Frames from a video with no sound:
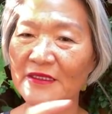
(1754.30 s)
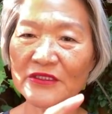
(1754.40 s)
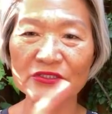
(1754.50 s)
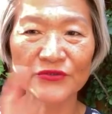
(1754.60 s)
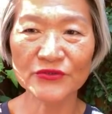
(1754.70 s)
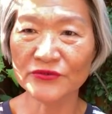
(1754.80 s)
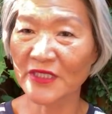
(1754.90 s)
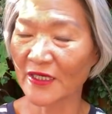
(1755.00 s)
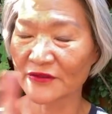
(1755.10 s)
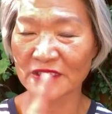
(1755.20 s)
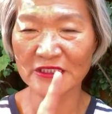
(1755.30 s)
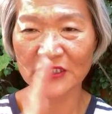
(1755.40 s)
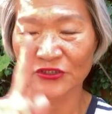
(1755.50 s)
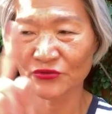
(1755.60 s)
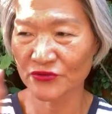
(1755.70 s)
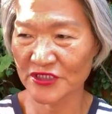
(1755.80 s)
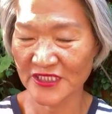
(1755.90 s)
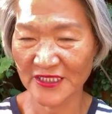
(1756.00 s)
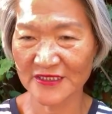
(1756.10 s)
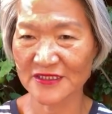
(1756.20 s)
you do not need to
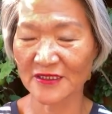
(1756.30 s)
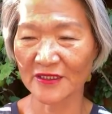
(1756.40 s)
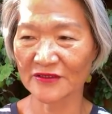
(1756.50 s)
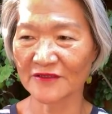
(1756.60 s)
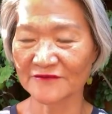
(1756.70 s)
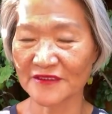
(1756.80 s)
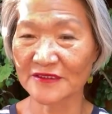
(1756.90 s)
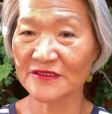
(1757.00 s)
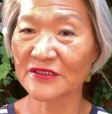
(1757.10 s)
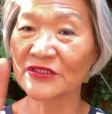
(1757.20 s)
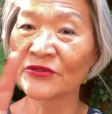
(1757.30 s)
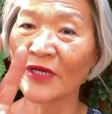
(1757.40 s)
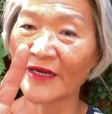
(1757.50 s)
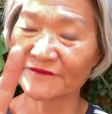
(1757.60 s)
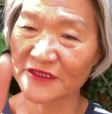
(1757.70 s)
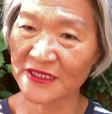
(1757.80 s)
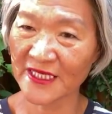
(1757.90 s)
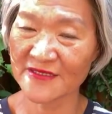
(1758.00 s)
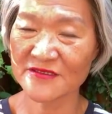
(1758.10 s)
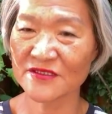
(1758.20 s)
change a lot of things. You have
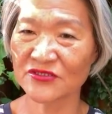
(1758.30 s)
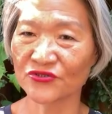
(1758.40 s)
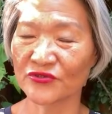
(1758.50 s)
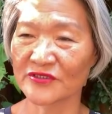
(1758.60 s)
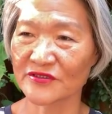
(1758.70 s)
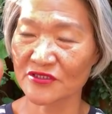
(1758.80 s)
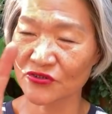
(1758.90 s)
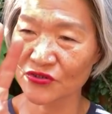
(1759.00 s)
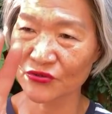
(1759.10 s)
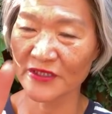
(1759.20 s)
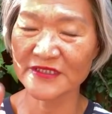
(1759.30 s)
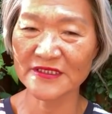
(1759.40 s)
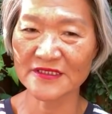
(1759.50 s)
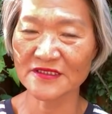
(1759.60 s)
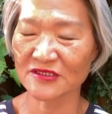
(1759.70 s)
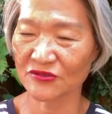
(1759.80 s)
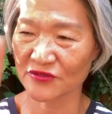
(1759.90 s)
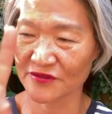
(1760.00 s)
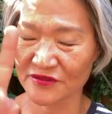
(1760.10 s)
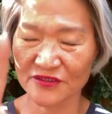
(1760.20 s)
10 students, 20
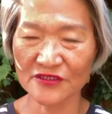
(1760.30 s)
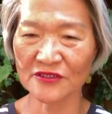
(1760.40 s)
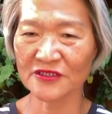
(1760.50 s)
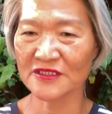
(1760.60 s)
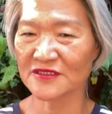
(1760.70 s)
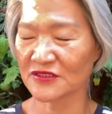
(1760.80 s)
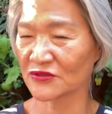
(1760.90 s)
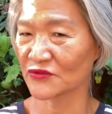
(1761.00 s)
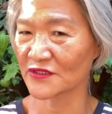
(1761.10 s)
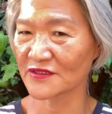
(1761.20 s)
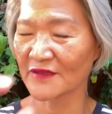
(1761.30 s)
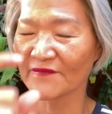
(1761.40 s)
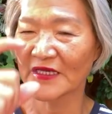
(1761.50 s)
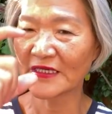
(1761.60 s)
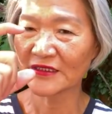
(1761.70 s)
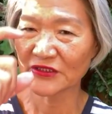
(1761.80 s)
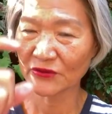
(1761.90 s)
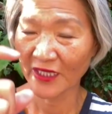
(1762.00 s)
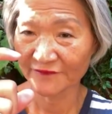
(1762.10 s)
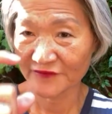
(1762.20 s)
students, 30 students. You
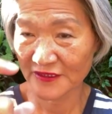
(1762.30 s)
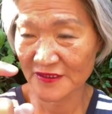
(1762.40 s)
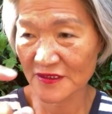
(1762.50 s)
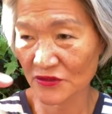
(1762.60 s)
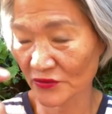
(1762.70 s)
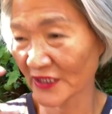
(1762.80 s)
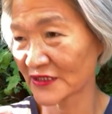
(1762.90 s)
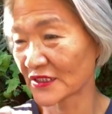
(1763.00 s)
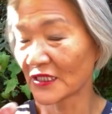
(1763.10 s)
have this great